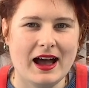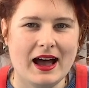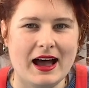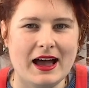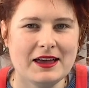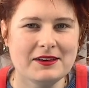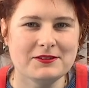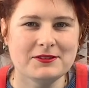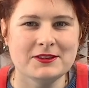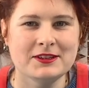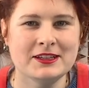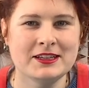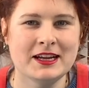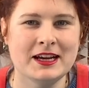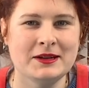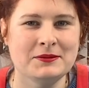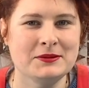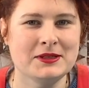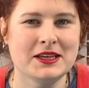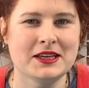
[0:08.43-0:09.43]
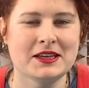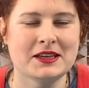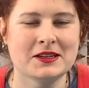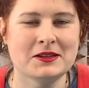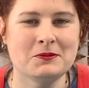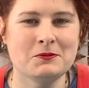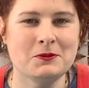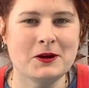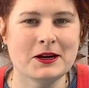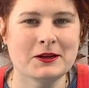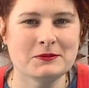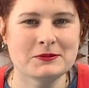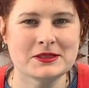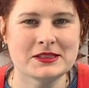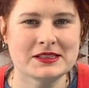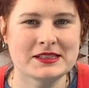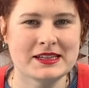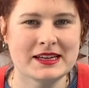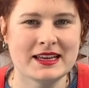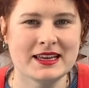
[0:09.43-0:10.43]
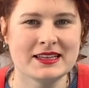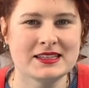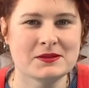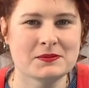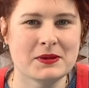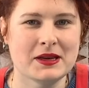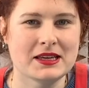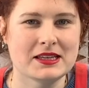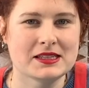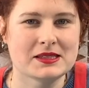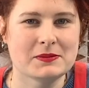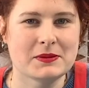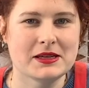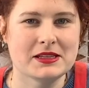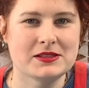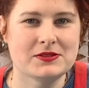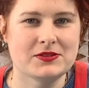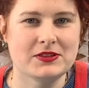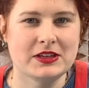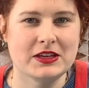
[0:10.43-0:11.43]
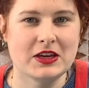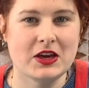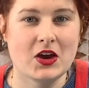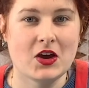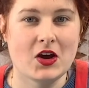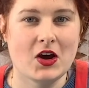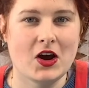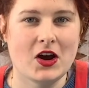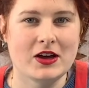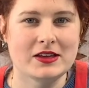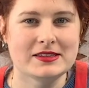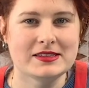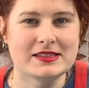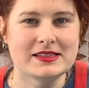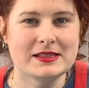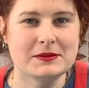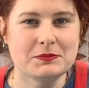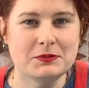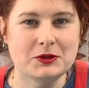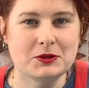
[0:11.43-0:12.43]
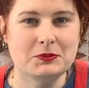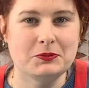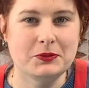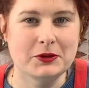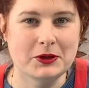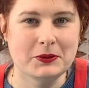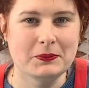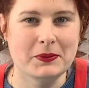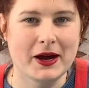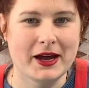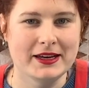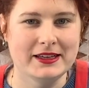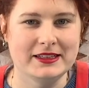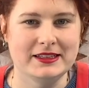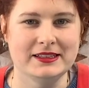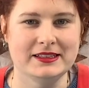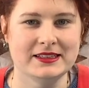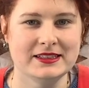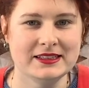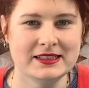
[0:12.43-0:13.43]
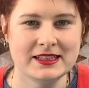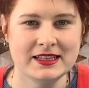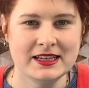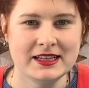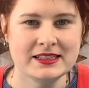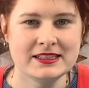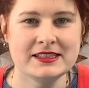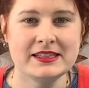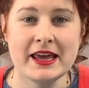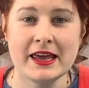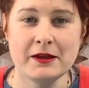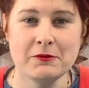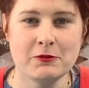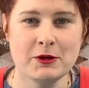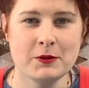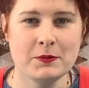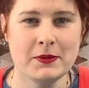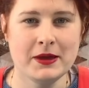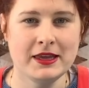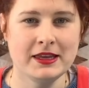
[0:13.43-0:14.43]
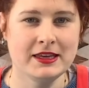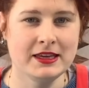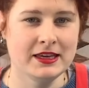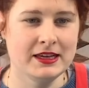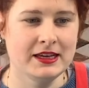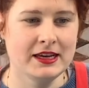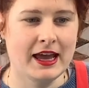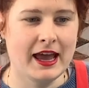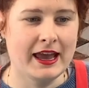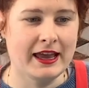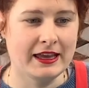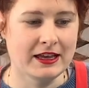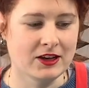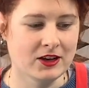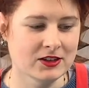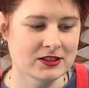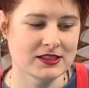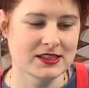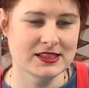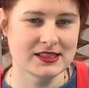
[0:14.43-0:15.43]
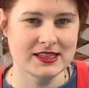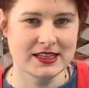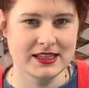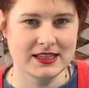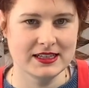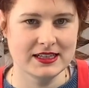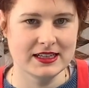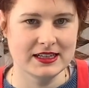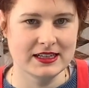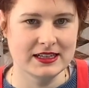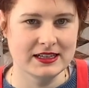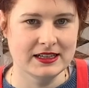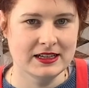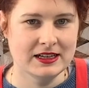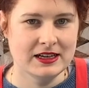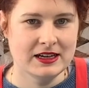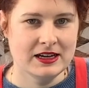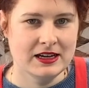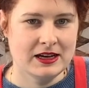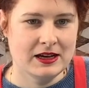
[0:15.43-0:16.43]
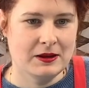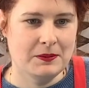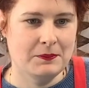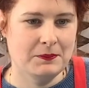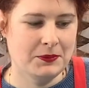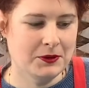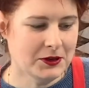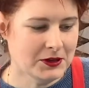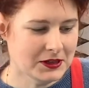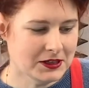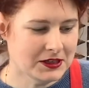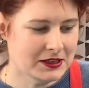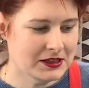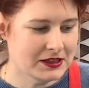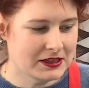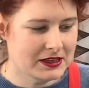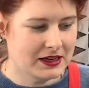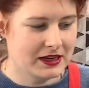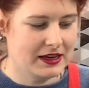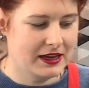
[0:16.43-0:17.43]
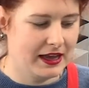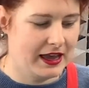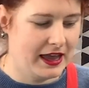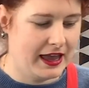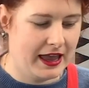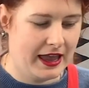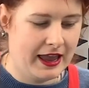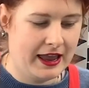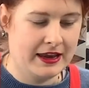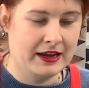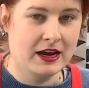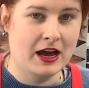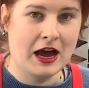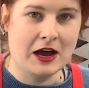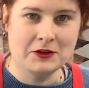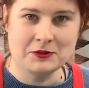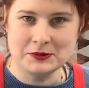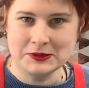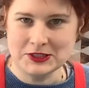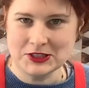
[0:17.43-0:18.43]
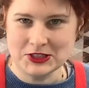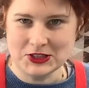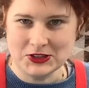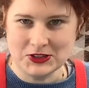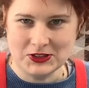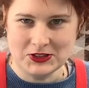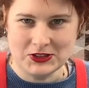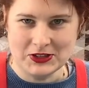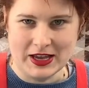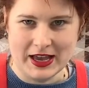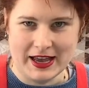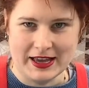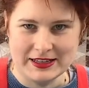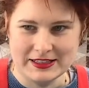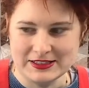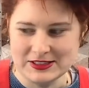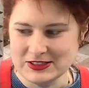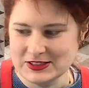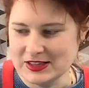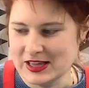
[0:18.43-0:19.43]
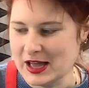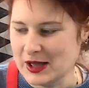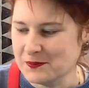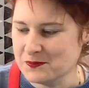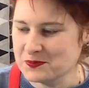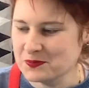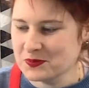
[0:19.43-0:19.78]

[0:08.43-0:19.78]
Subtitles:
Hi everyone, I'm Tegan. Welcome to today's Makerspace video on simple bookbinding. Today we're making a concertina book and I'll be showing you how to do that.